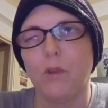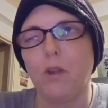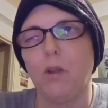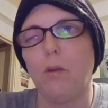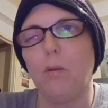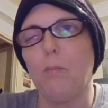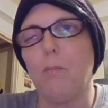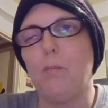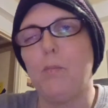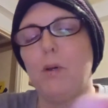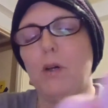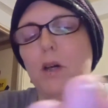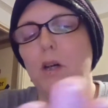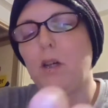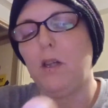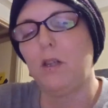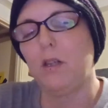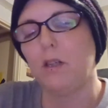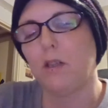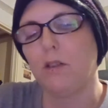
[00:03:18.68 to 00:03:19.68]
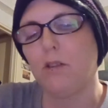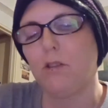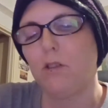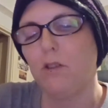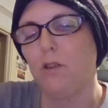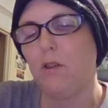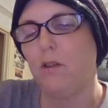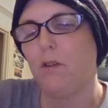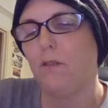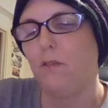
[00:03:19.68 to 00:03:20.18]
But I don't
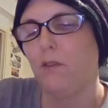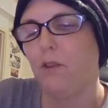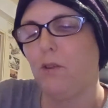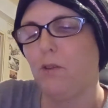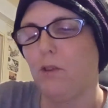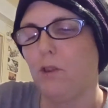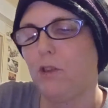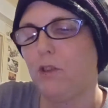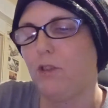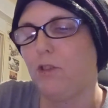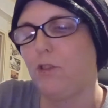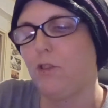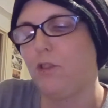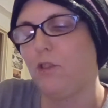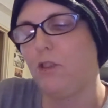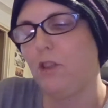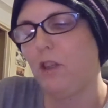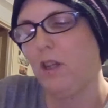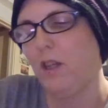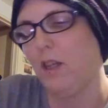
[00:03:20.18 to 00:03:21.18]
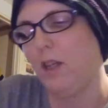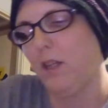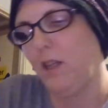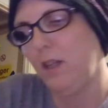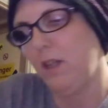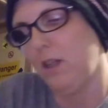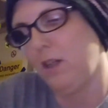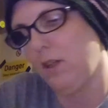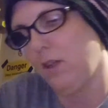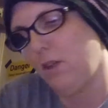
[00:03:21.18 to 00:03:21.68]
know if you can see
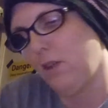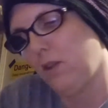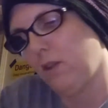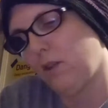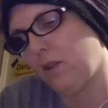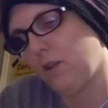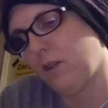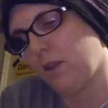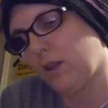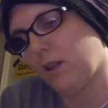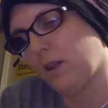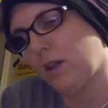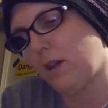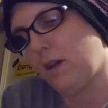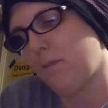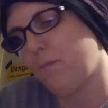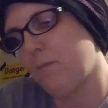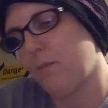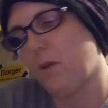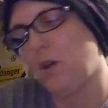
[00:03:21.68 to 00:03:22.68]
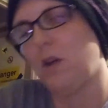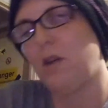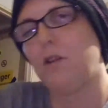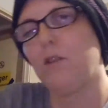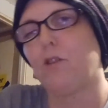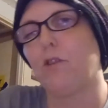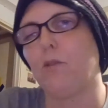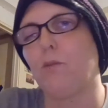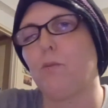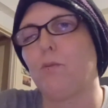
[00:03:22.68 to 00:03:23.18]
on the camera.
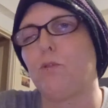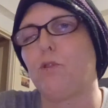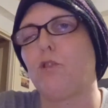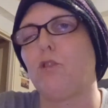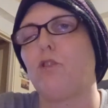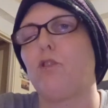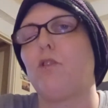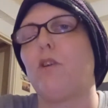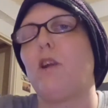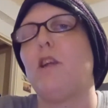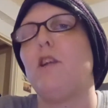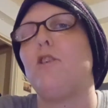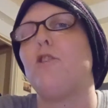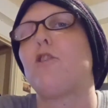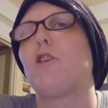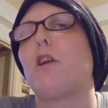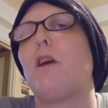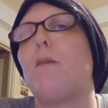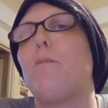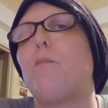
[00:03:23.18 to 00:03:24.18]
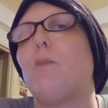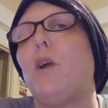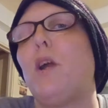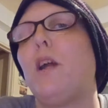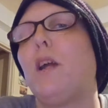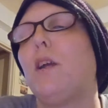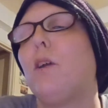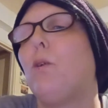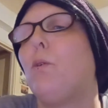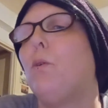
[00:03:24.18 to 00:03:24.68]
It's a strange camera
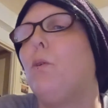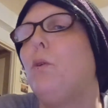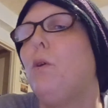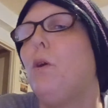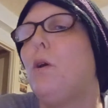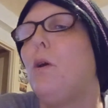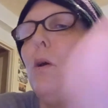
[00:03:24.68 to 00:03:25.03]
angle.